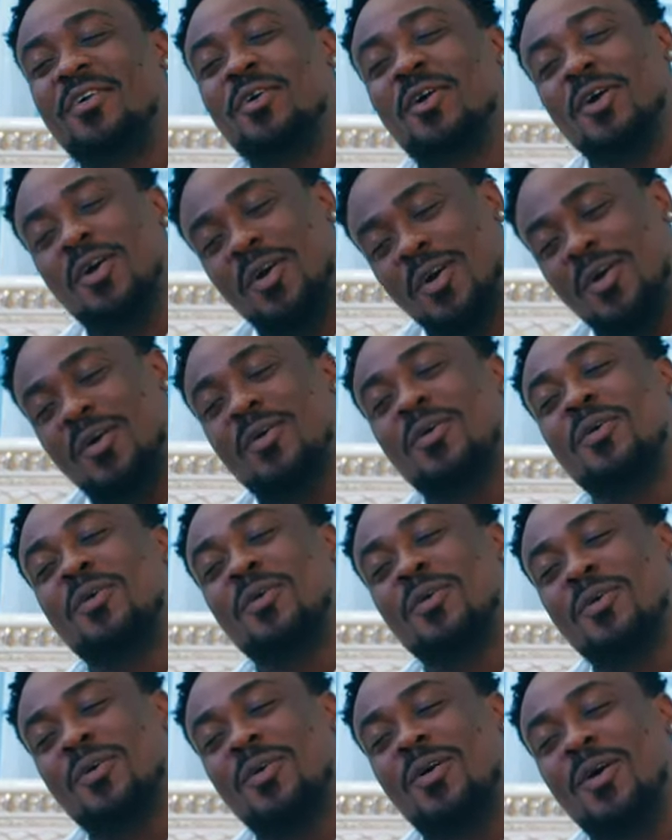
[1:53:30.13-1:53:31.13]

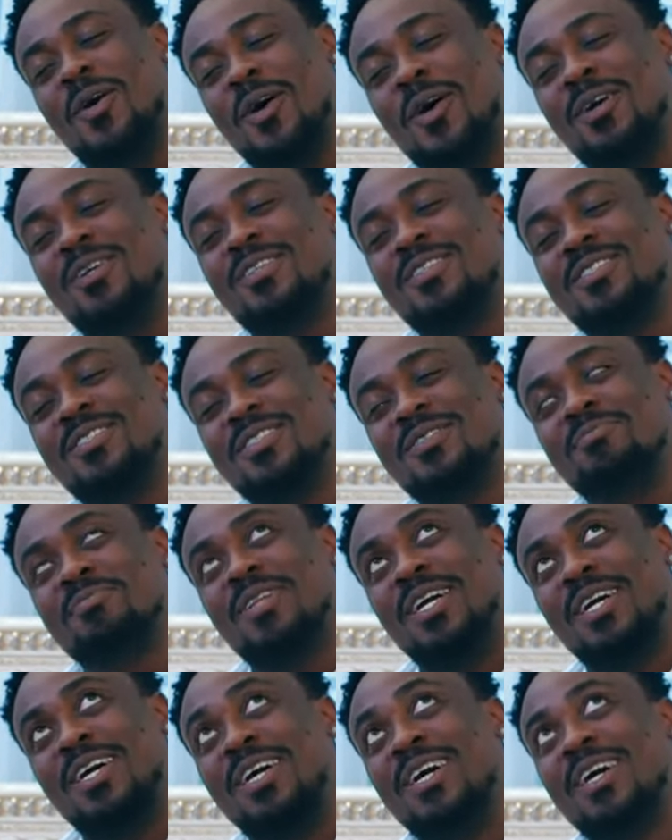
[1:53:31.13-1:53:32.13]
Oh God!
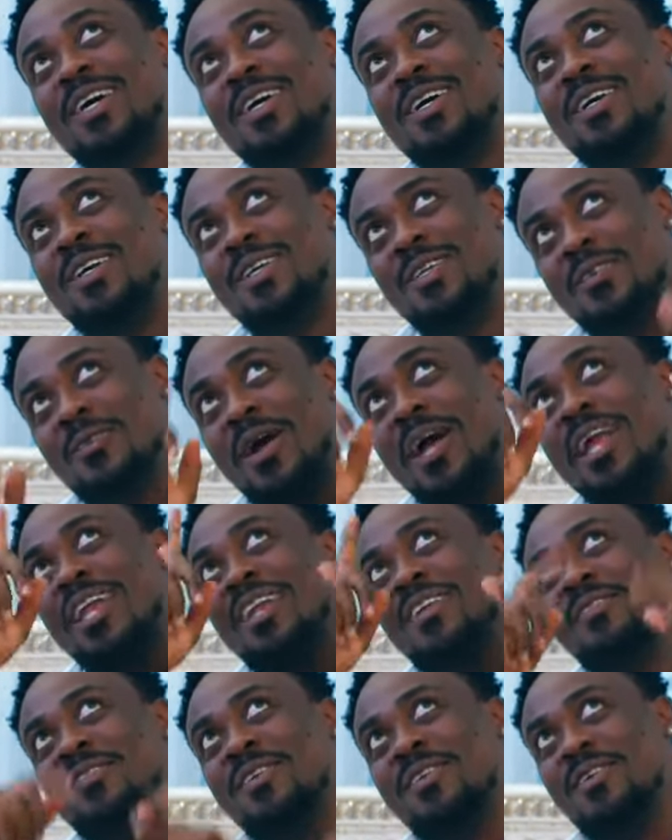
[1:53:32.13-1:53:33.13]
You are a
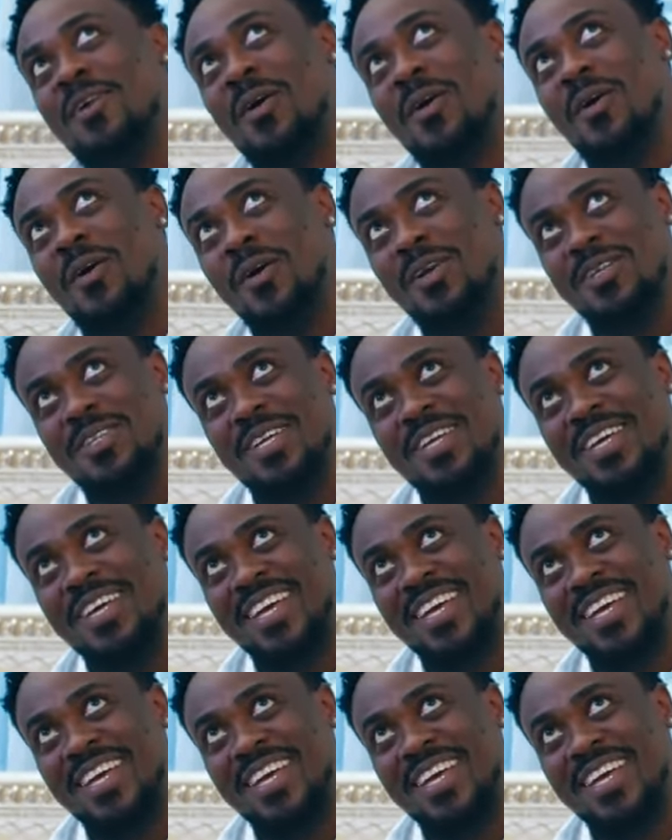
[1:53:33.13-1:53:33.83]
living God.